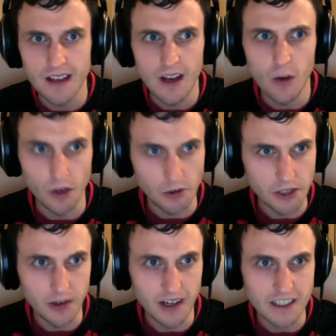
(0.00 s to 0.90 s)
We all
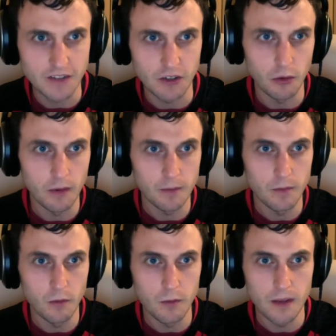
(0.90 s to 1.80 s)
knew Huddersfield
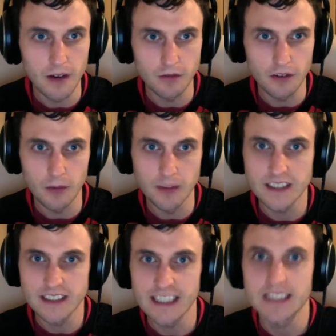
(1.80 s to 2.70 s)
would be up for it, and we
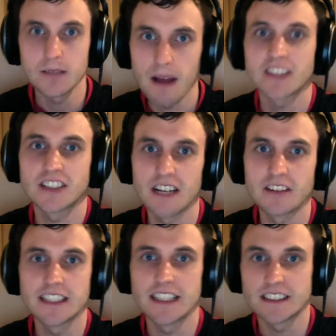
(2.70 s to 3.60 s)
just needed to match their
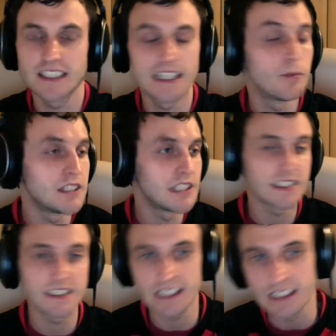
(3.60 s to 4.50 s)
intensity, and we
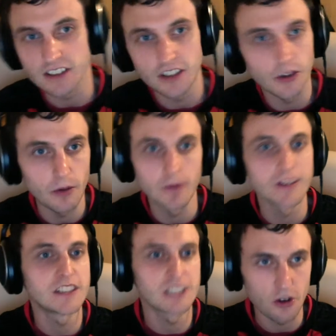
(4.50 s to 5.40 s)
just didn't do it. We were
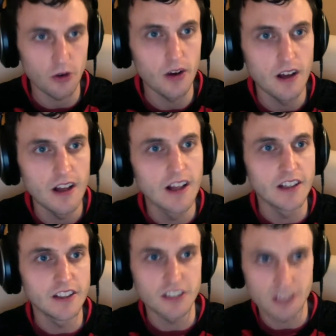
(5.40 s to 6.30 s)
so
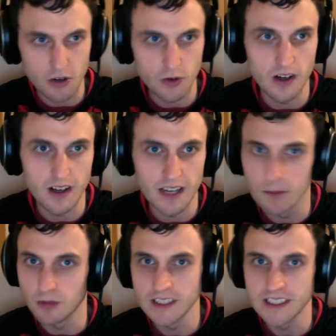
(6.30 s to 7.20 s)

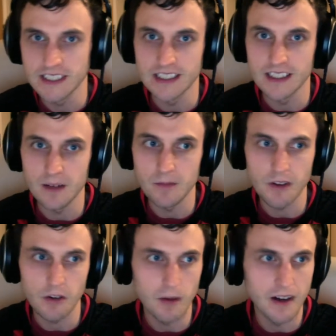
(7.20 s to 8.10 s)
limp-wristed.
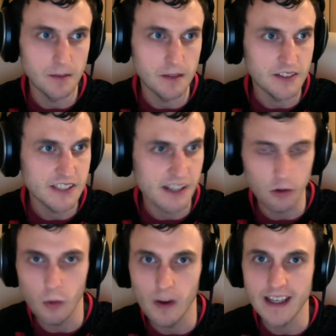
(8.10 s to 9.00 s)
It reminded me of
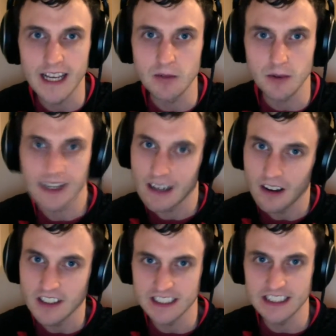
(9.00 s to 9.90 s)
several away games we had
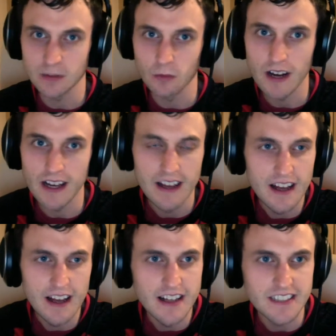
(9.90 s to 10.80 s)
last season where
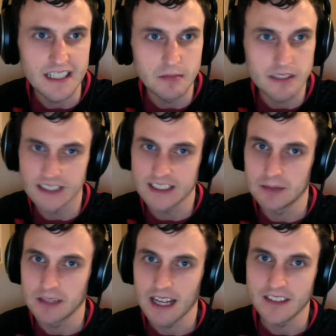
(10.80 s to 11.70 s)
teams just
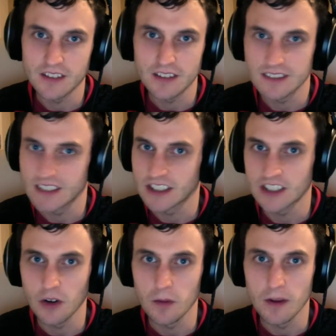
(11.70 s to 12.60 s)
seemed to just
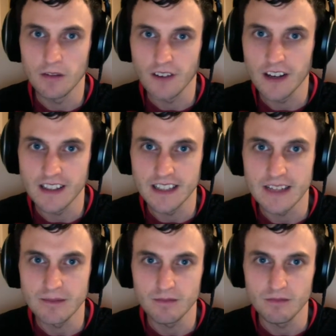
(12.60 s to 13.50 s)
show a bit of fight, and
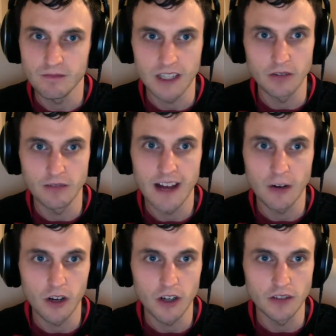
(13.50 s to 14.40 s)
they, you know, ran
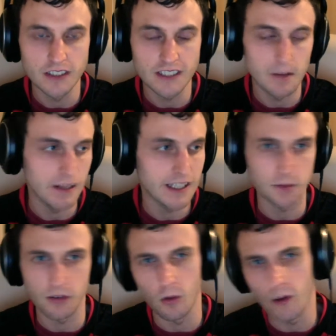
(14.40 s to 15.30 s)
all over us, like
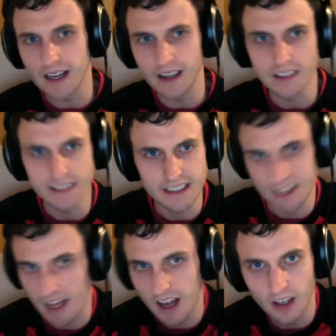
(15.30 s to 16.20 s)
Middlesbrough away last
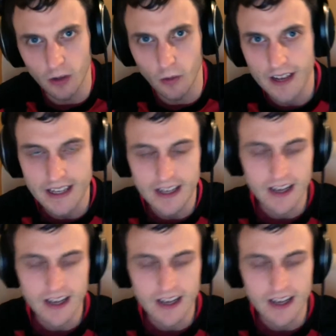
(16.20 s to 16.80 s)
season, Hull away.